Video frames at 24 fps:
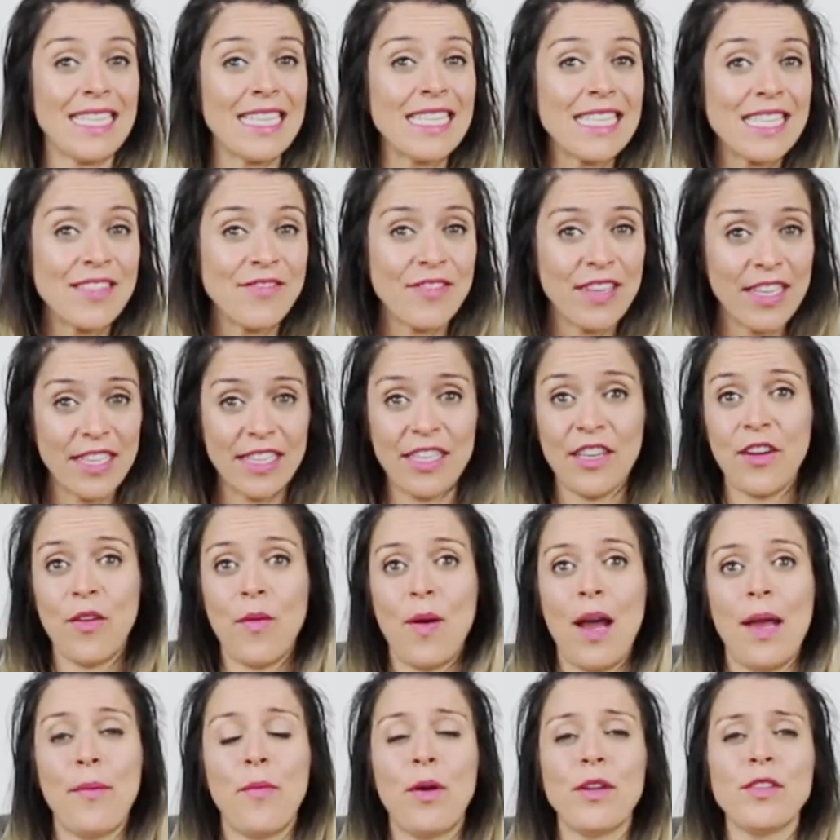this video,
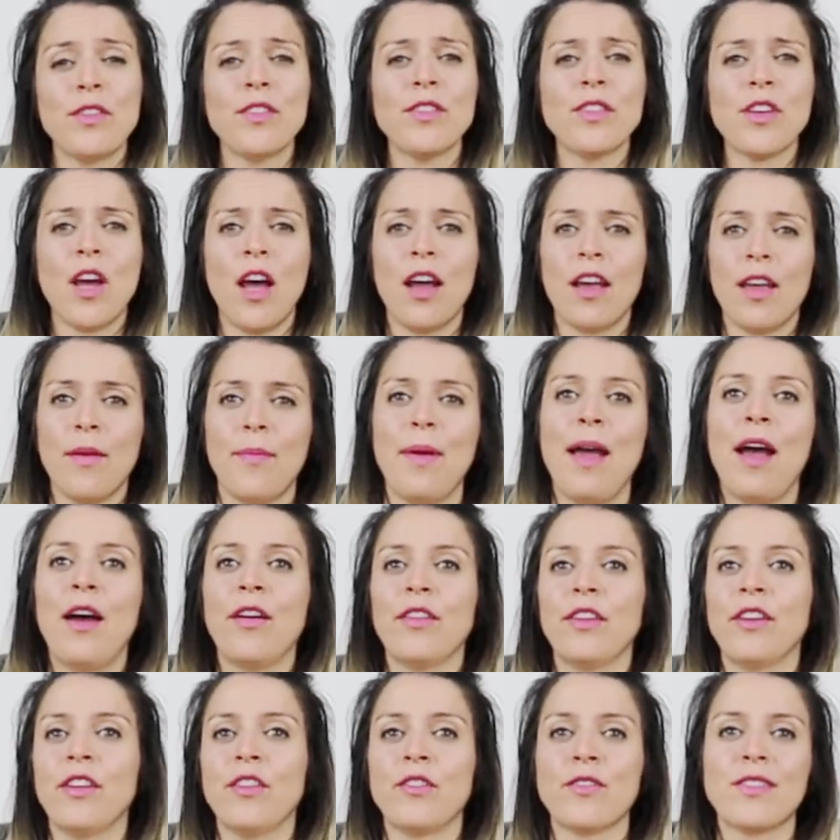I want to talk
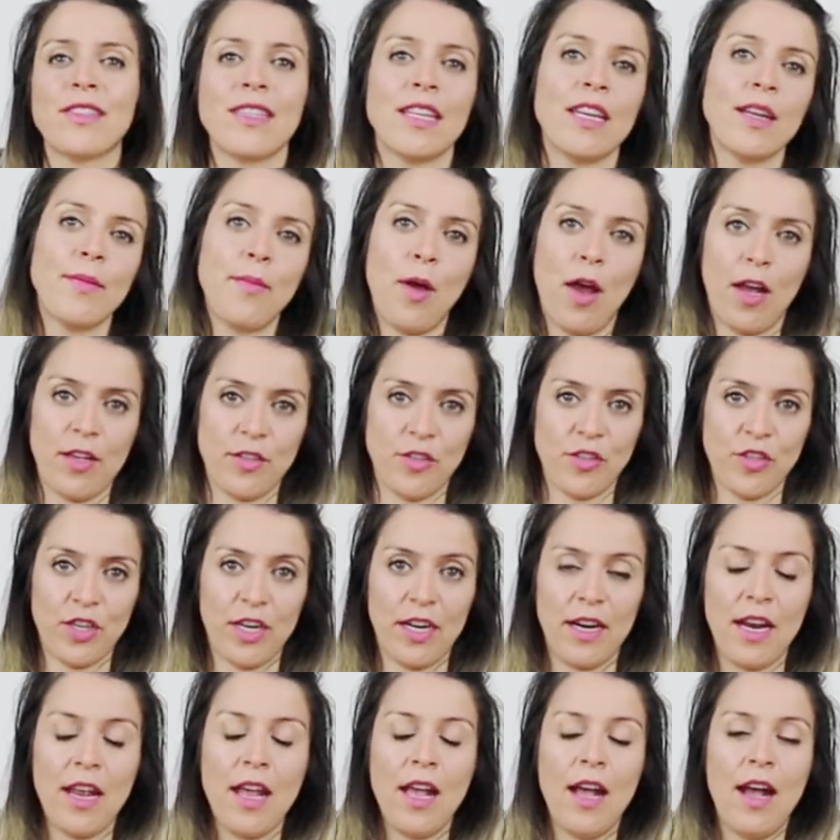about, sitting
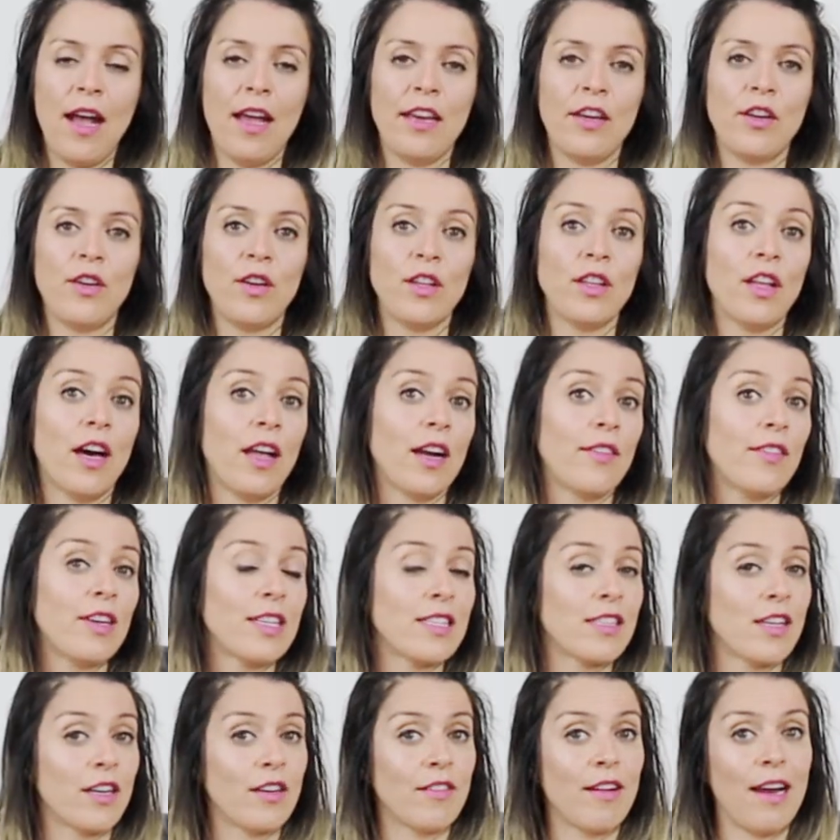posture. I know a lot of
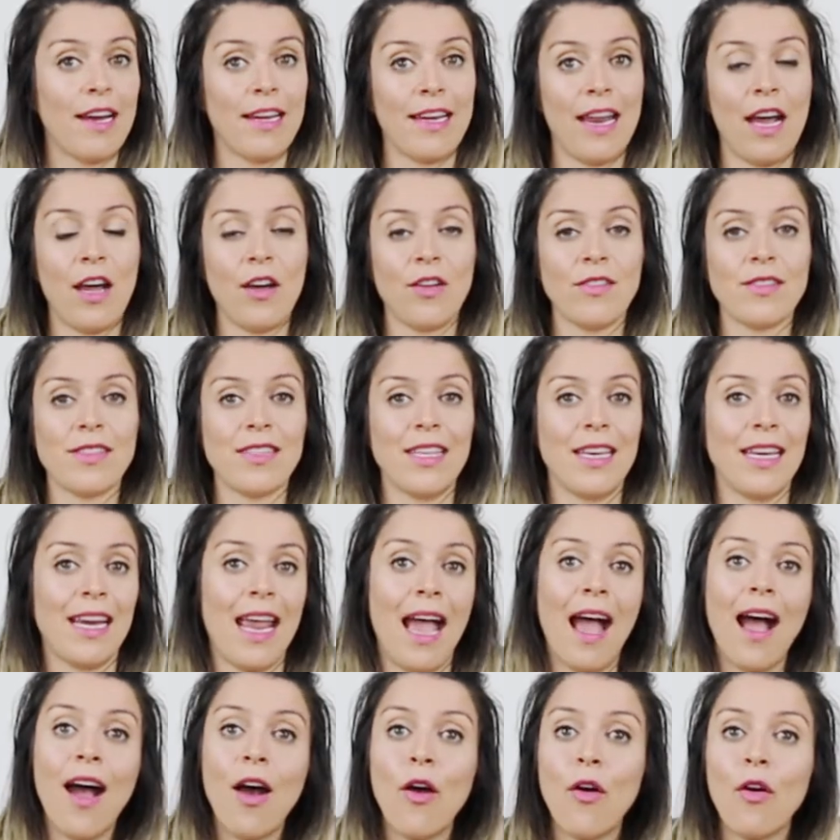us are right now sitting
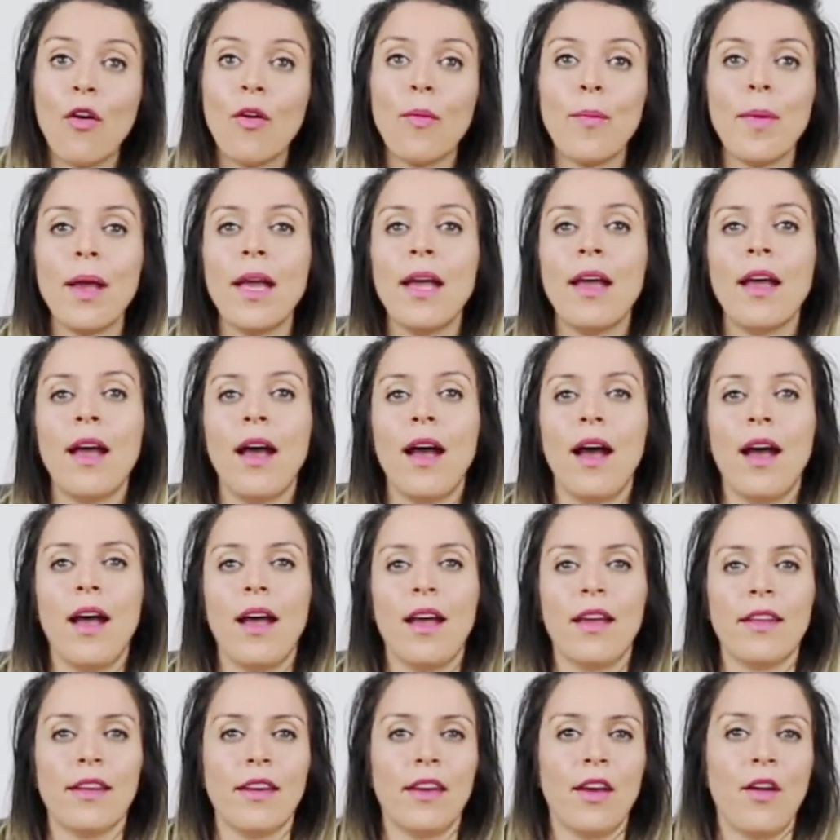at home,
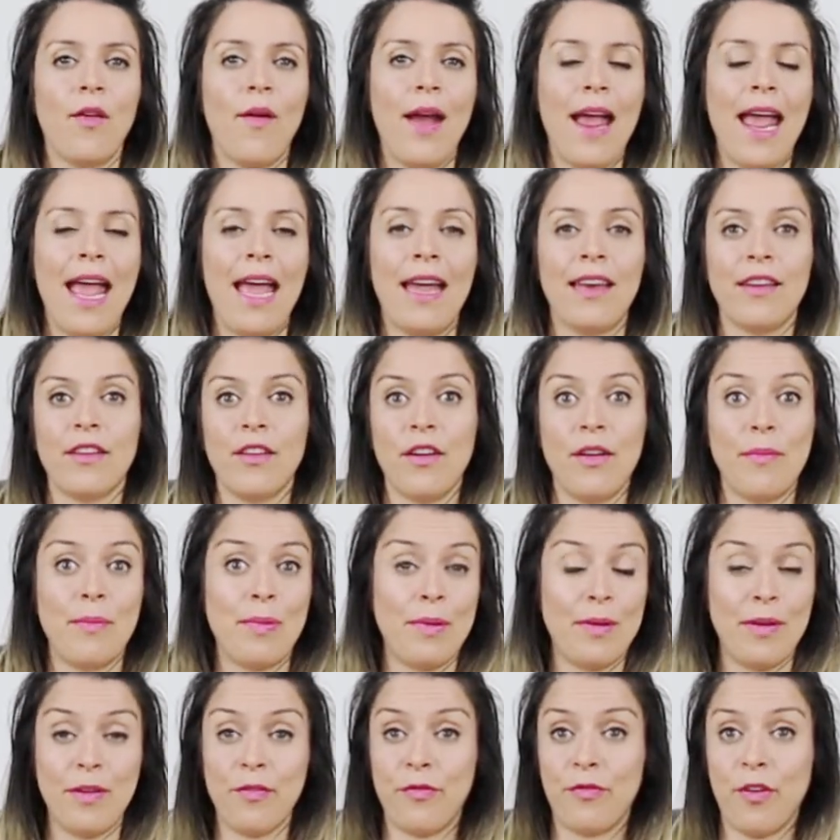and
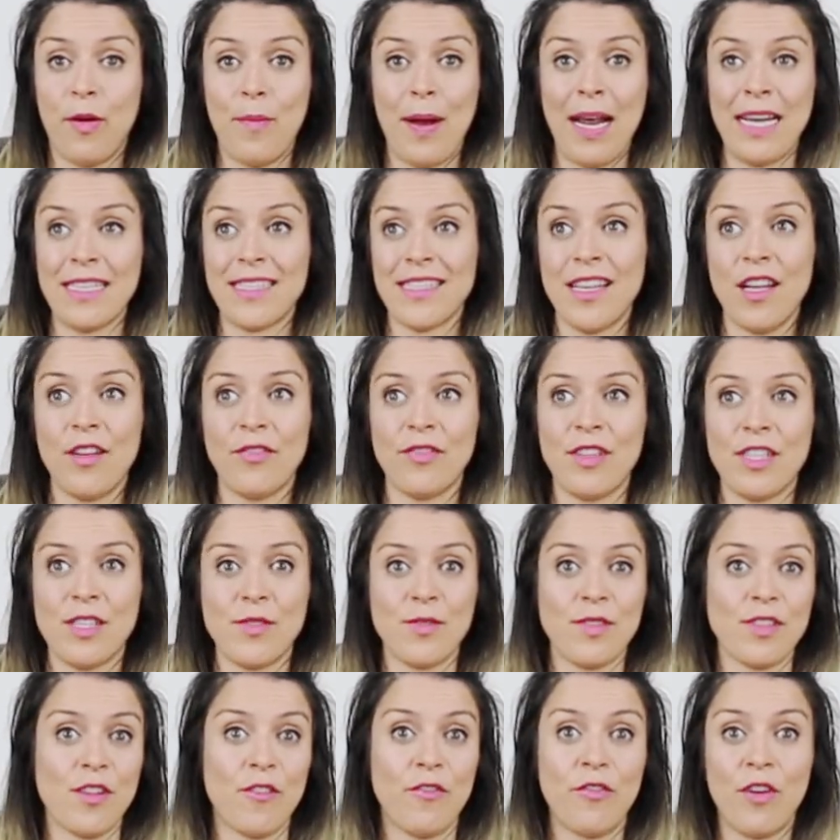for myself, this
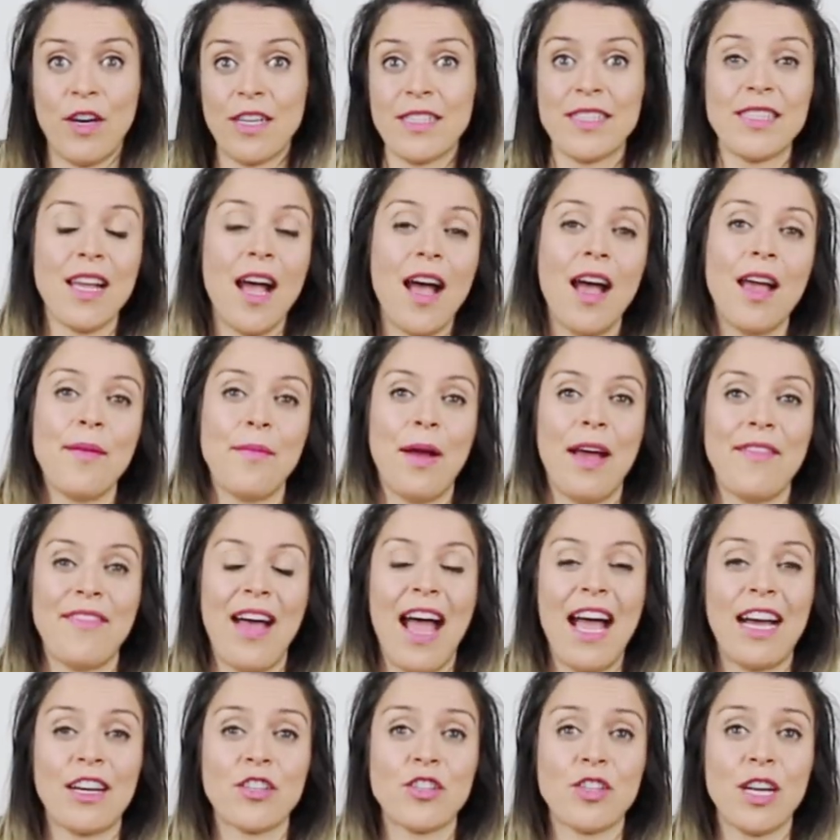was the first time I've
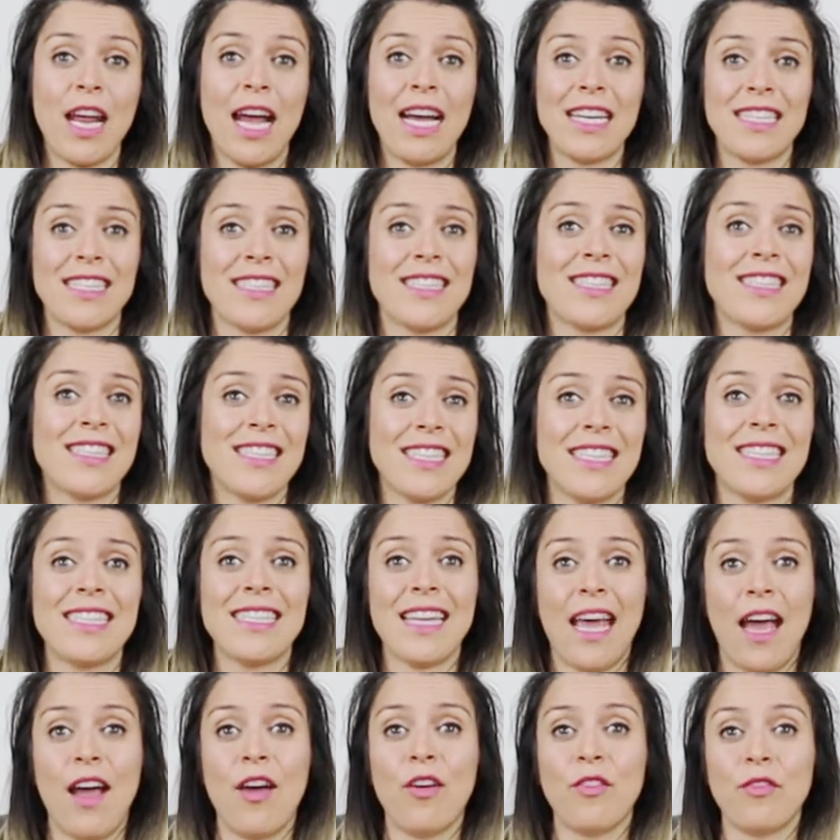actually had to sit
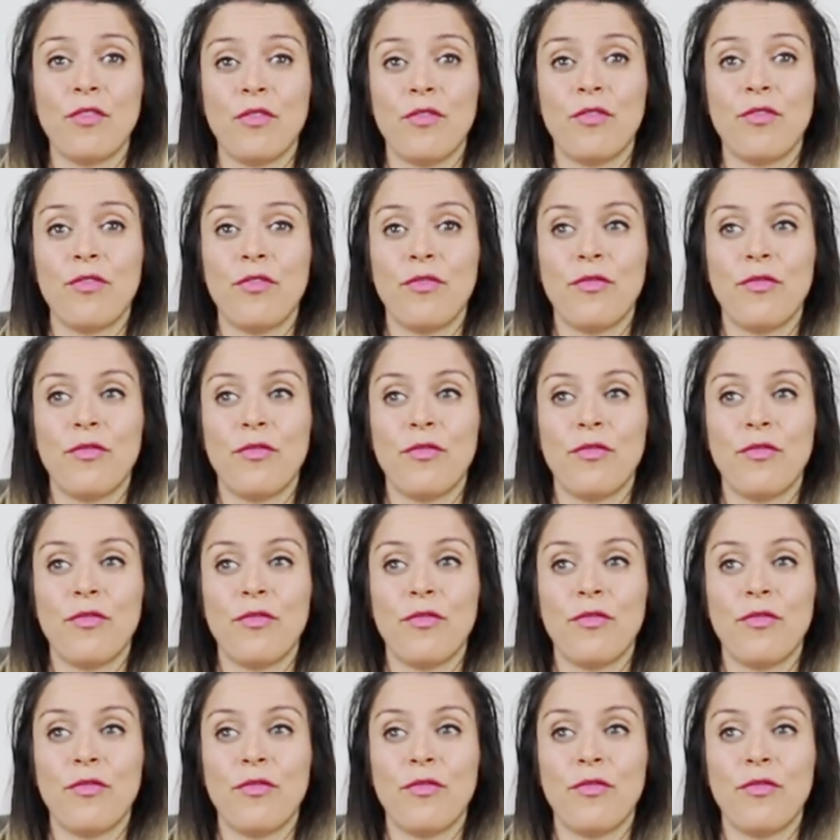down